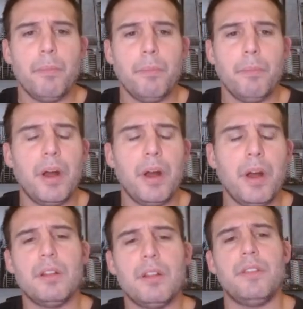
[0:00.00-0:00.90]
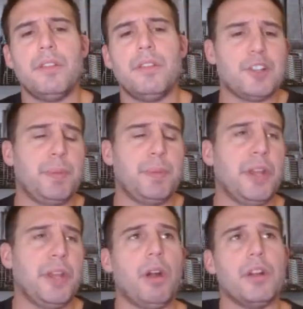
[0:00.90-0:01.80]
But the
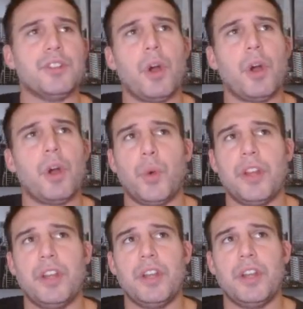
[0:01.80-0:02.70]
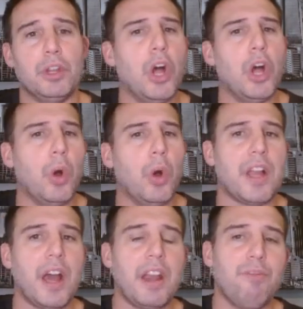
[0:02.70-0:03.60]
SPR is always going to be low,
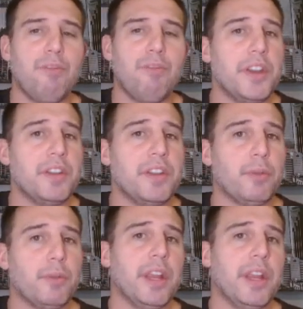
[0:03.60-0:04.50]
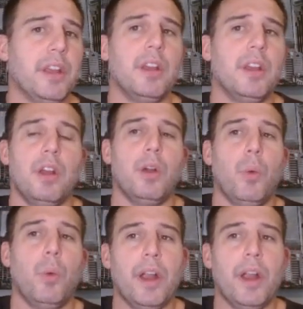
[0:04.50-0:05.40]
kind of 1 to 3,
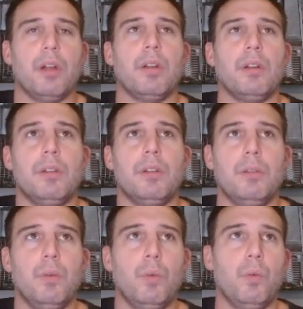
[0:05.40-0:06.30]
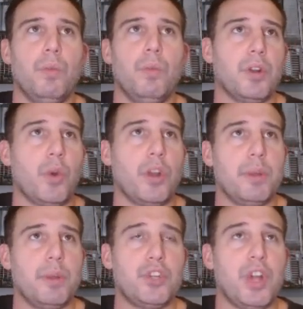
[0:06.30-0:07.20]
where they're going to
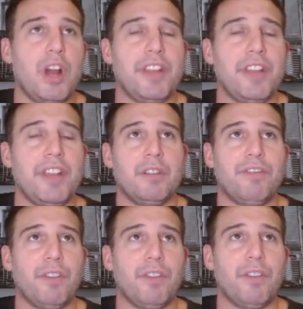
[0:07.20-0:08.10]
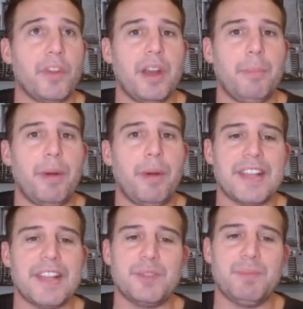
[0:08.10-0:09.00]
be shoving for more than a pot
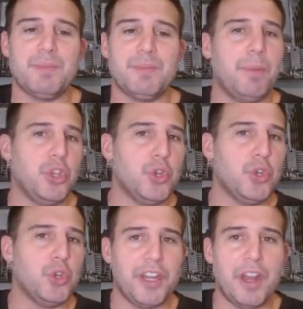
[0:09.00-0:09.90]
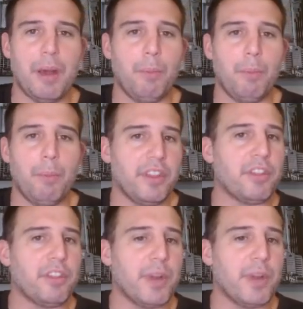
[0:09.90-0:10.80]
size bet, but usually not more than
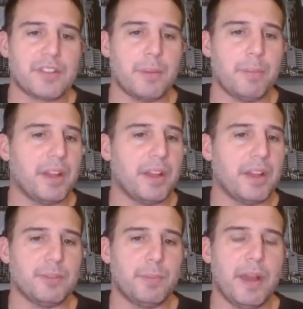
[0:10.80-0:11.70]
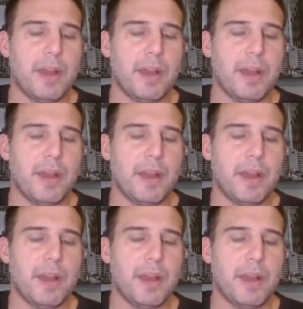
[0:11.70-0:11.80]
3x a pot size bet.